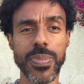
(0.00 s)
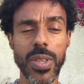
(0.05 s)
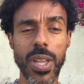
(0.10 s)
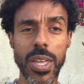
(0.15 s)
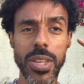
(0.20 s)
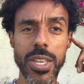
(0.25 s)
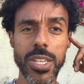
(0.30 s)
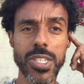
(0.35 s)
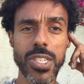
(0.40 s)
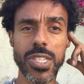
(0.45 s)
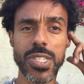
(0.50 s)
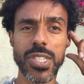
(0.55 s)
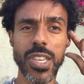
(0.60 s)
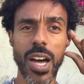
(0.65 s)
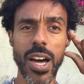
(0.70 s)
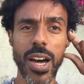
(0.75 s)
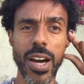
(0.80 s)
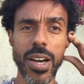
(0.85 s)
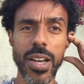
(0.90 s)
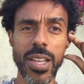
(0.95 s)
and this is
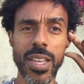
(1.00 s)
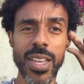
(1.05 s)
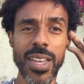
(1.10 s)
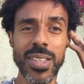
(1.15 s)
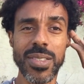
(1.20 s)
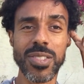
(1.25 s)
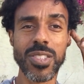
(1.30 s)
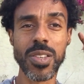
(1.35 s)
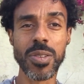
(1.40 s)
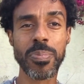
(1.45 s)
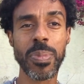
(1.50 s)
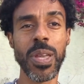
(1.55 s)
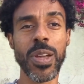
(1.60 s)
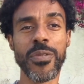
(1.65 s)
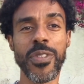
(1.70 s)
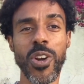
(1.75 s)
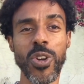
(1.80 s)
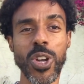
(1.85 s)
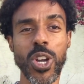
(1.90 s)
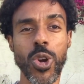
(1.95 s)
uh, to be a
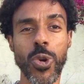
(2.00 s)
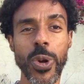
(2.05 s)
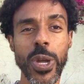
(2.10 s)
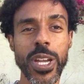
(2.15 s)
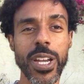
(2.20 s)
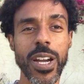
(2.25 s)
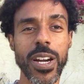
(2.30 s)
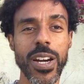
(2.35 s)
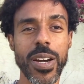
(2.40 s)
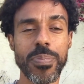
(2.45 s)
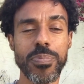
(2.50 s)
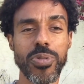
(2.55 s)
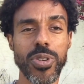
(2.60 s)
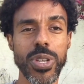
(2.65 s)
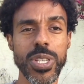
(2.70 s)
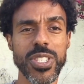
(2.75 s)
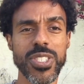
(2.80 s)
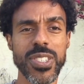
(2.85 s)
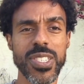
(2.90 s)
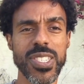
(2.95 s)
very quick, uh,
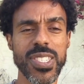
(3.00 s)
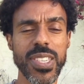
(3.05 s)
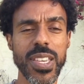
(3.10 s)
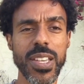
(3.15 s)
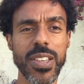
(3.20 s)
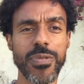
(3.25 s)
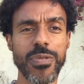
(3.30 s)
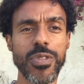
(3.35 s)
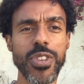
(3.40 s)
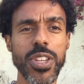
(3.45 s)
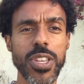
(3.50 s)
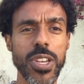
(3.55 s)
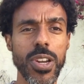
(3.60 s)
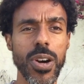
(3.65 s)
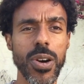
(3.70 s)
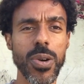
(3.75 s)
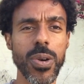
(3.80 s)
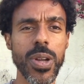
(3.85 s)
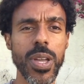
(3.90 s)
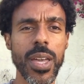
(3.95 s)
pretty succinct
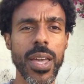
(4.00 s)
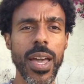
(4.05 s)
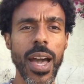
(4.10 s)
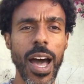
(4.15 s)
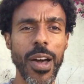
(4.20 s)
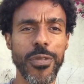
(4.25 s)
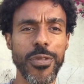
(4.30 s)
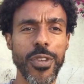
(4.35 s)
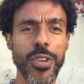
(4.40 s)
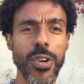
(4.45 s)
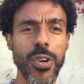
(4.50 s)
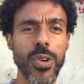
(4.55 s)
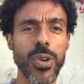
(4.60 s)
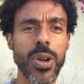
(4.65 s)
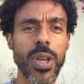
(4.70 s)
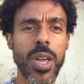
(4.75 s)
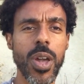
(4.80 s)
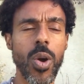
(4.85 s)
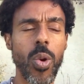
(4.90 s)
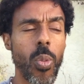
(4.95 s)
video, I feel.
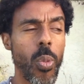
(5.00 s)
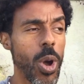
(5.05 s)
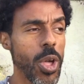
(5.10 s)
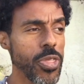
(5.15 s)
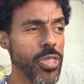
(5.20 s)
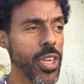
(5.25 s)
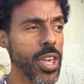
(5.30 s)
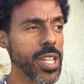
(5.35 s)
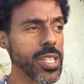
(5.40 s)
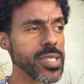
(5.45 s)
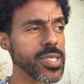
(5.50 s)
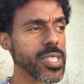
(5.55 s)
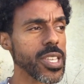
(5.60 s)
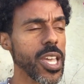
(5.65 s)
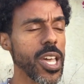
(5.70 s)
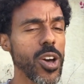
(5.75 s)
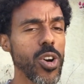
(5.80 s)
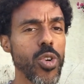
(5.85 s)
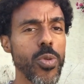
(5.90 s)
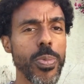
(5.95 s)
One thing to
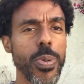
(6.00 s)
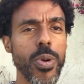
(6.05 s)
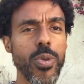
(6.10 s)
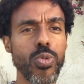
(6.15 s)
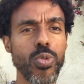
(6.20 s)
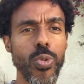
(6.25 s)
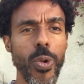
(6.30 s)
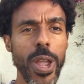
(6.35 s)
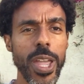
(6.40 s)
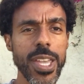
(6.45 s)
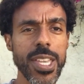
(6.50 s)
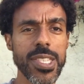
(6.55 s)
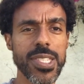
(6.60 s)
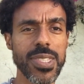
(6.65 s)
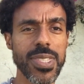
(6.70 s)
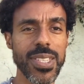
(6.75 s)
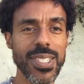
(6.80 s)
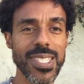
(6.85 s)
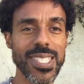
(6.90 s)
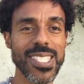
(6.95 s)
help raise
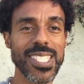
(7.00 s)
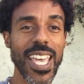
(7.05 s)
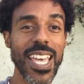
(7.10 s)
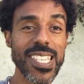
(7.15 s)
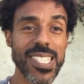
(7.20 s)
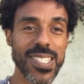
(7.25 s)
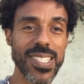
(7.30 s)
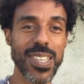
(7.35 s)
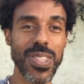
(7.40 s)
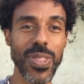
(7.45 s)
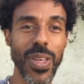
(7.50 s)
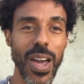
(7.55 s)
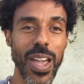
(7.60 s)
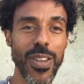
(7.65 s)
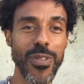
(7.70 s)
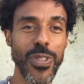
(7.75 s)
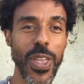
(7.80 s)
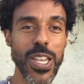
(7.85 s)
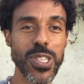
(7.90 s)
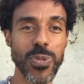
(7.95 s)
the zest in
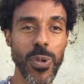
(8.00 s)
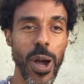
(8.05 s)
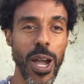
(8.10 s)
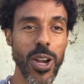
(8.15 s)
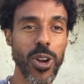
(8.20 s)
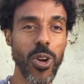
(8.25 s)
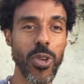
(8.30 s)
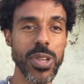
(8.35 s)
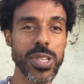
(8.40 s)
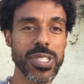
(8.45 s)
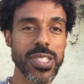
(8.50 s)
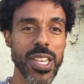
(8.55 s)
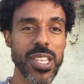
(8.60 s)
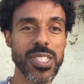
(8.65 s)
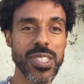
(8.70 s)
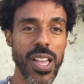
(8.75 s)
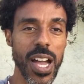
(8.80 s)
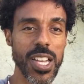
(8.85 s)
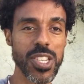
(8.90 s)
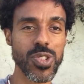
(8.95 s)
life, that's why I call it
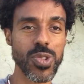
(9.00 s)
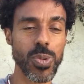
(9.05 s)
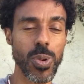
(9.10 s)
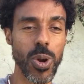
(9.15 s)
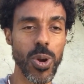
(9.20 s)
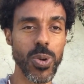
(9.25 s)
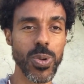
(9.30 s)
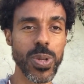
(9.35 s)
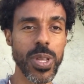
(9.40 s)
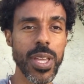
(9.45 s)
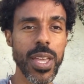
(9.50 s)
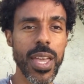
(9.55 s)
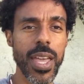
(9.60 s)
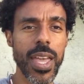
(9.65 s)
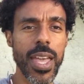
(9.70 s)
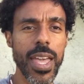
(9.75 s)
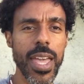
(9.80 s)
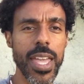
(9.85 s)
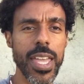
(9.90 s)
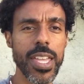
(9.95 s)
zestosterone,
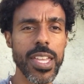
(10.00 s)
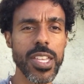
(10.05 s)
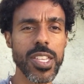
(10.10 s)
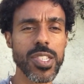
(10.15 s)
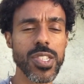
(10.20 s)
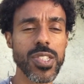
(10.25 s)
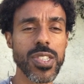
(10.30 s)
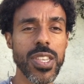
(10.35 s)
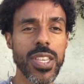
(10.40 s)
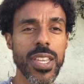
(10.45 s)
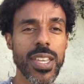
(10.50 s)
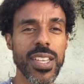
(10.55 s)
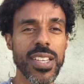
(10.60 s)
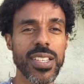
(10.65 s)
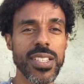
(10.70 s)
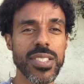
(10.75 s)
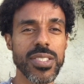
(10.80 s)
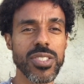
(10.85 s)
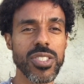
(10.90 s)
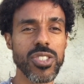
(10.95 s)
is
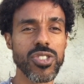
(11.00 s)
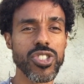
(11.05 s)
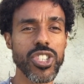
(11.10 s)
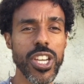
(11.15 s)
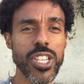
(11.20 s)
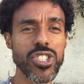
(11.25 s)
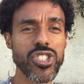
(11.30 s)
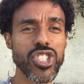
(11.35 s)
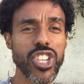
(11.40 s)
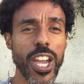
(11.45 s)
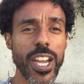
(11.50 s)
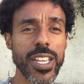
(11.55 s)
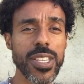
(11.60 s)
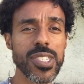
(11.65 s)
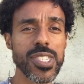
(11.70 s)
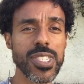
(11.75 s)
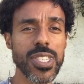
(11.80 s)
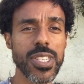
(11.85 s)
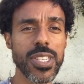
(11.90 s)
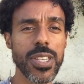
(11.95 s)
to just check
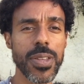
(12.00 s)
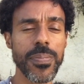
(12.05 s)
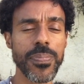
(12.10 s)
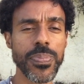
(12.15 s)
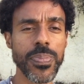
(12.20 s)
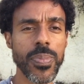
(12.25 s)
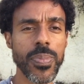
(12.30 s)
and see